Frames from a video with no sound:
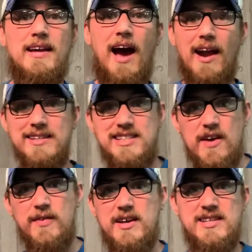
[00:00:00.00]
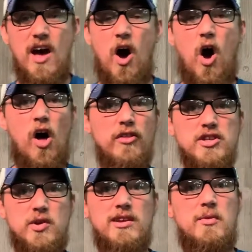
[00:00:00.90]
God has given us all the
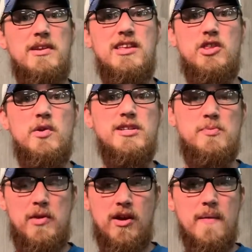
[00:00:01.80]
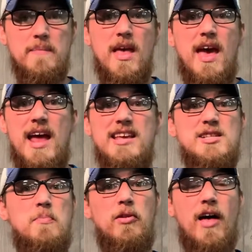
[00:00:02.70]
strength that we need through His Spirit, and
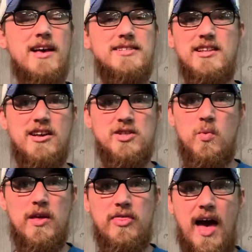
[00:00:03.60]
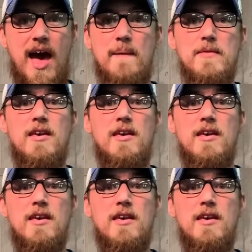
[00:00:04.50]
He's blessed us with that.